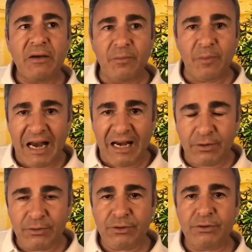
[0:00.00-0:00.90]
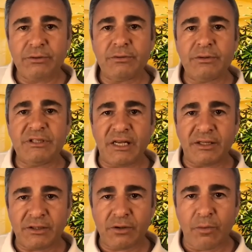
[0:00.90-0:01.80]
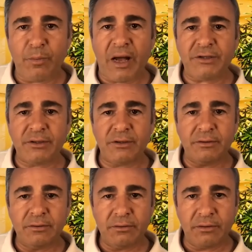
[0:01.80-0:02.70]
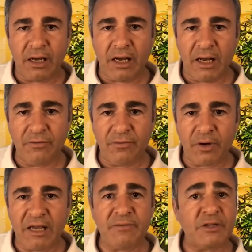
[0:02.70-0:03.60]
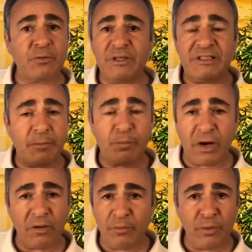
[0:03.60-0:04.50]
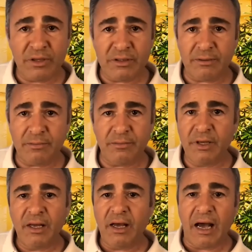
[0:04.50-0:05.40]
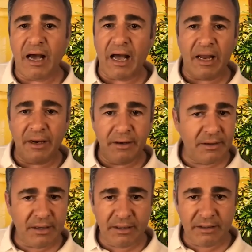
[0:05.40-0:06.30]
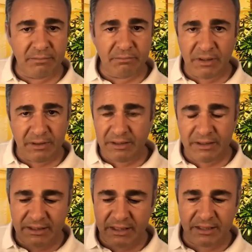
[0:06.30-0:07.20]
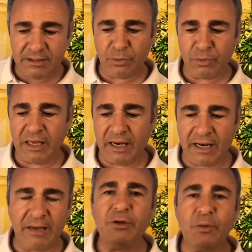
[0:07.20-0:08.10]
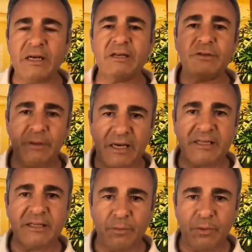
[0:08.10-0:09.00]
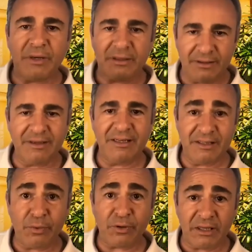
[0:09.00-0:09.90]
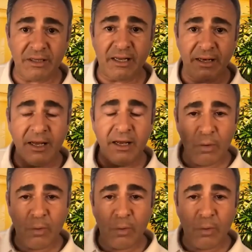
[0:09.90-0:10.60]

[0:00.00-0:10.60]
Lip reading: values such as compassion and forgiveness, which are part of Buddhism, and in this case in Bhutan, I'm giving you an extreme example, but it's important that we